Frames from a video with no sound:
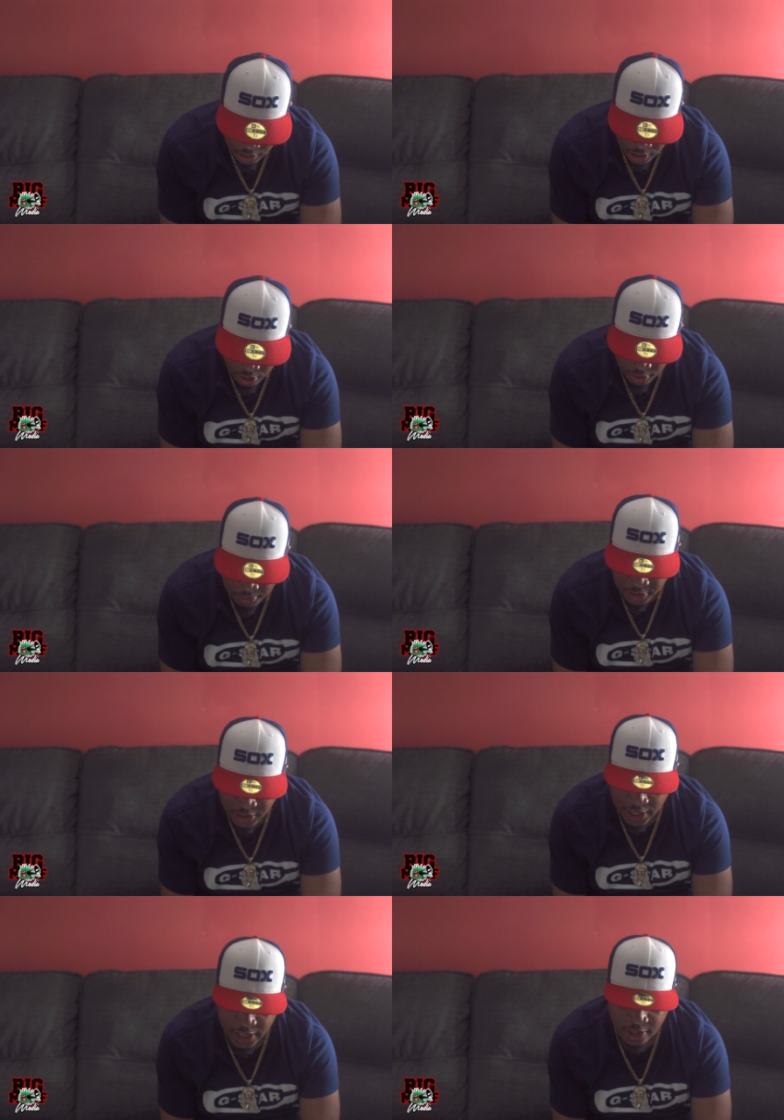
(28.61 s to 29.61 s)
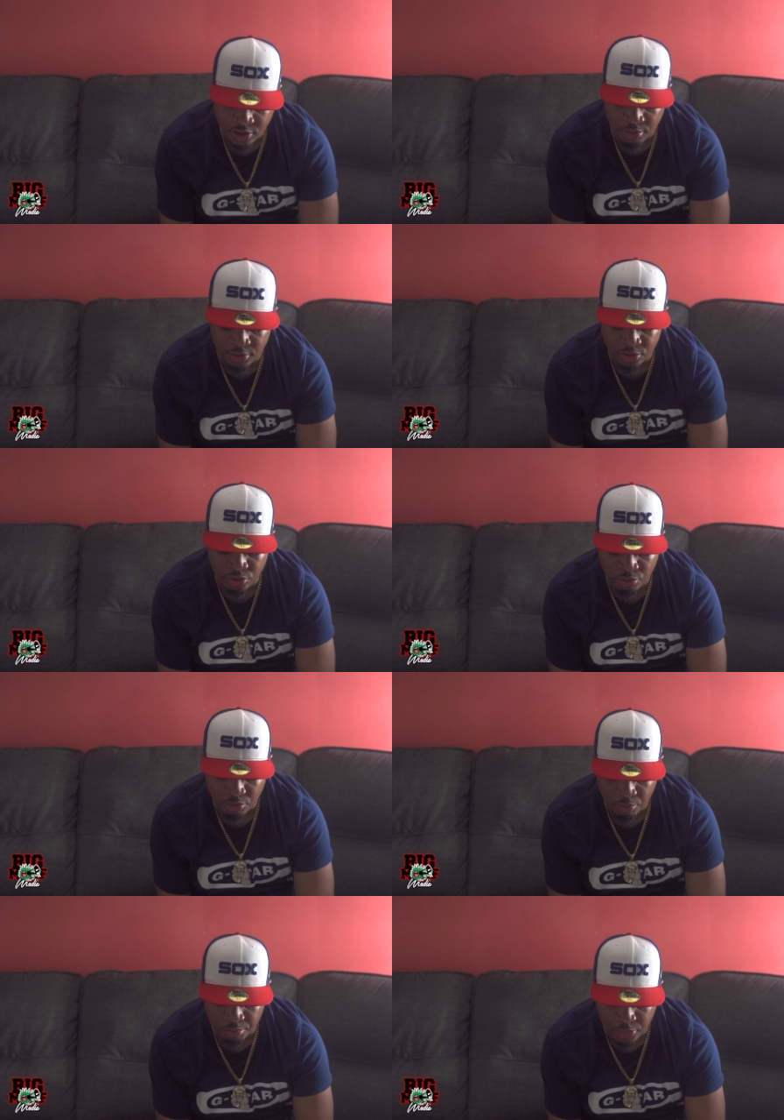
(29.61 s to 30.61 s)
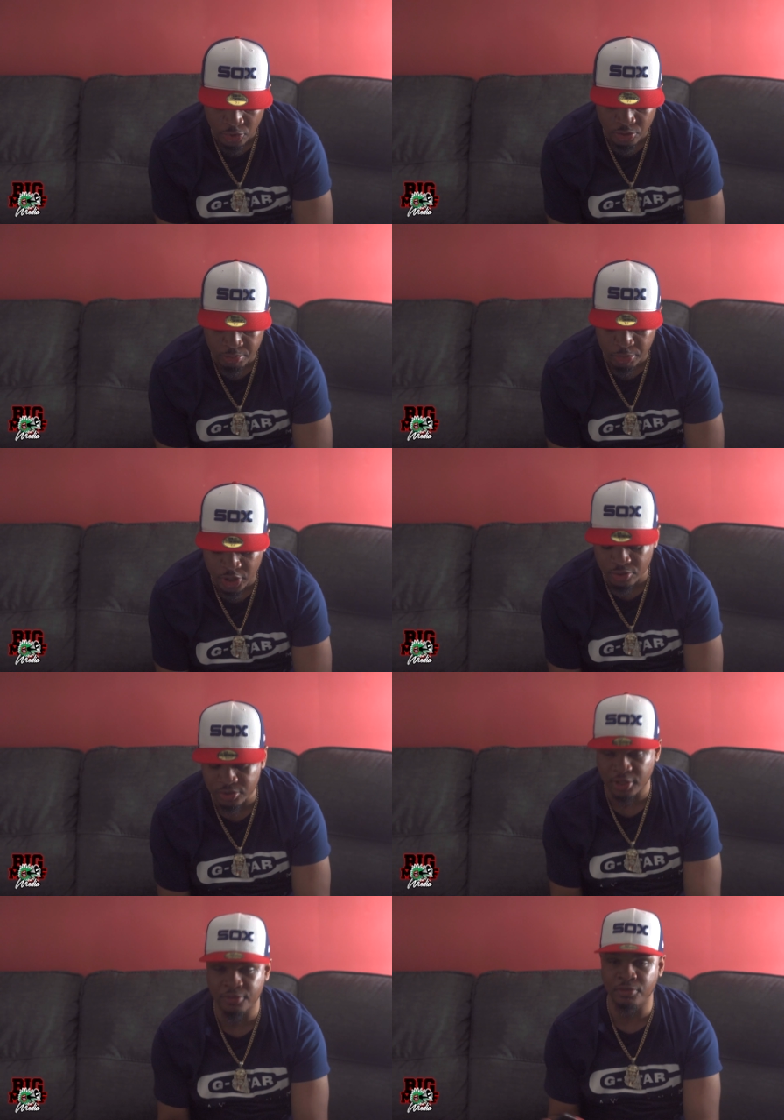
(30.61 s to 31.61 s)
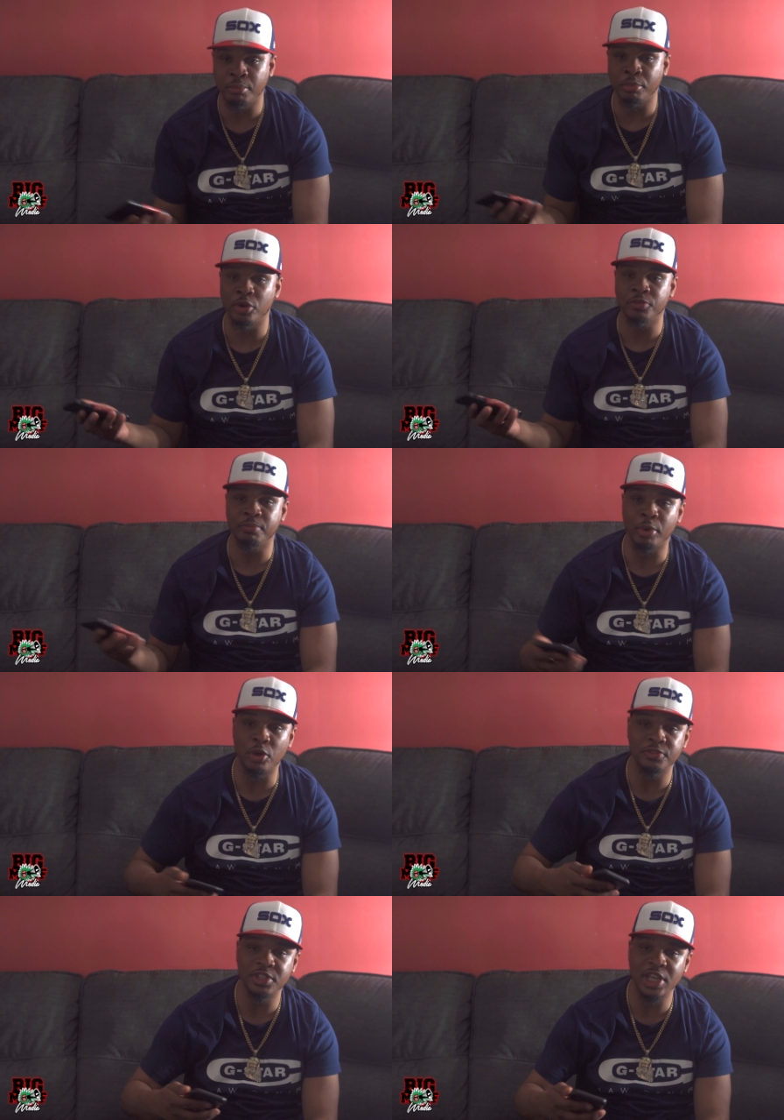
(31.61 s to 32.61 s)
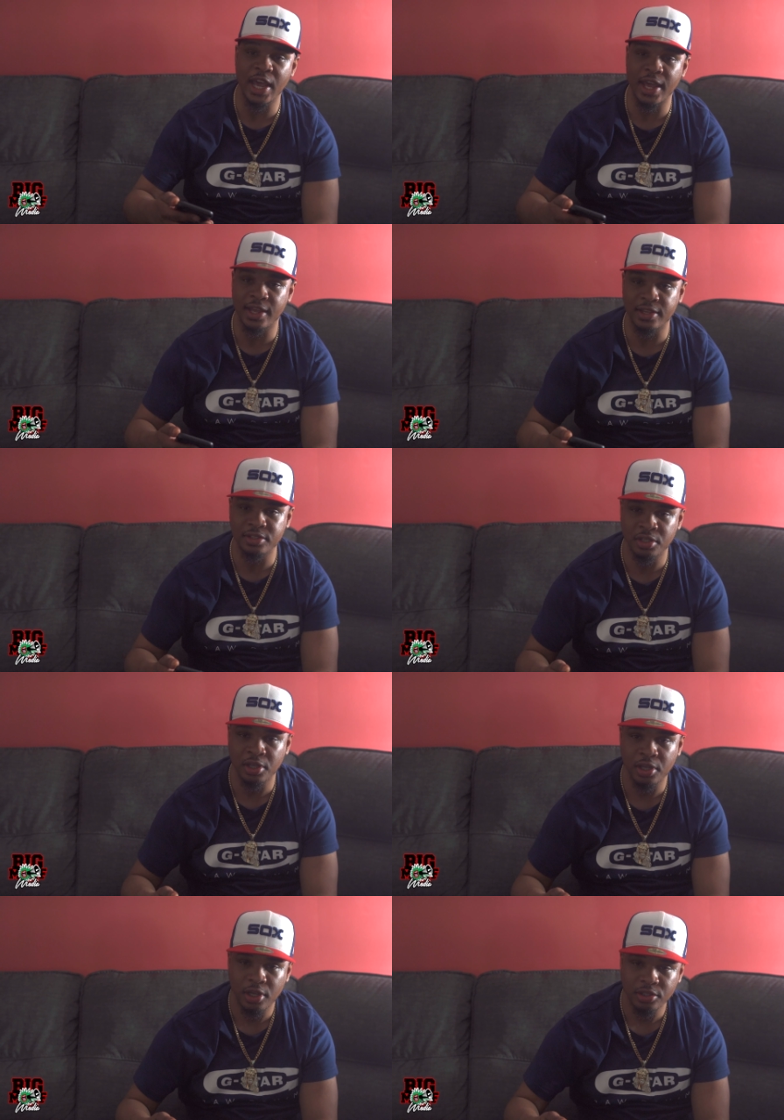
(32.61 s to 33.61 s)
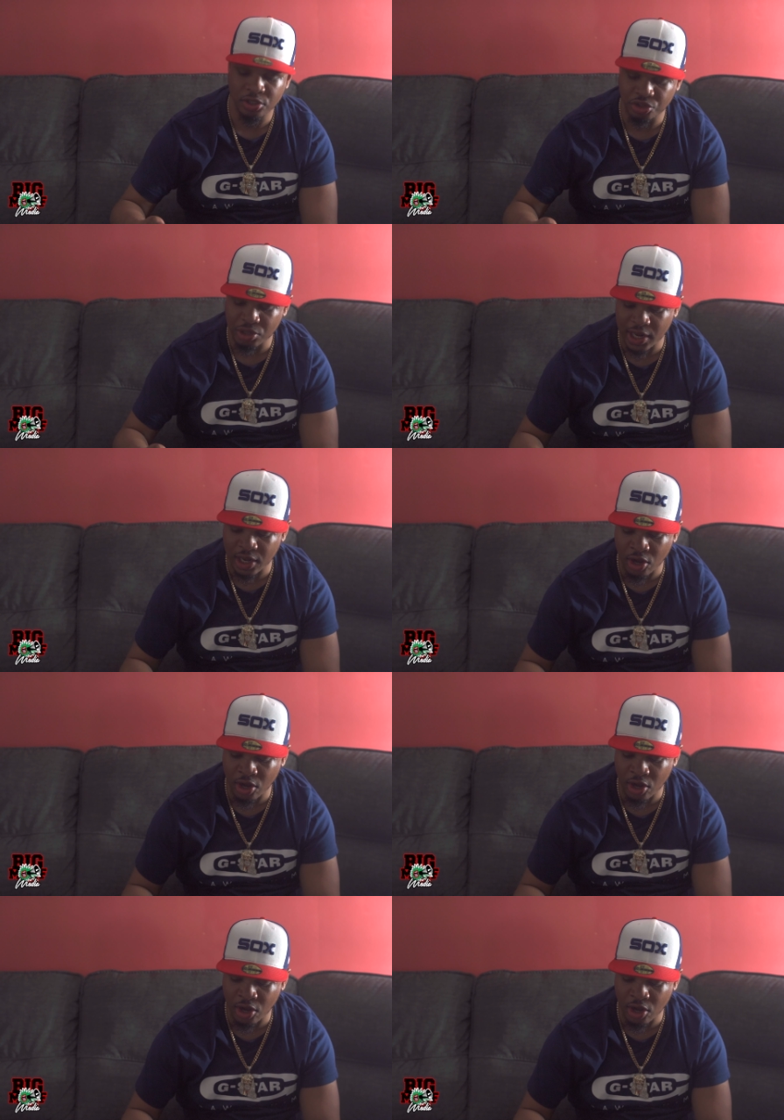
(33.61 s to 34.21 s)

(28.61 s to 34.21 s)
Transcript: um, cause I actually want to do mu- music from both sides to try. To,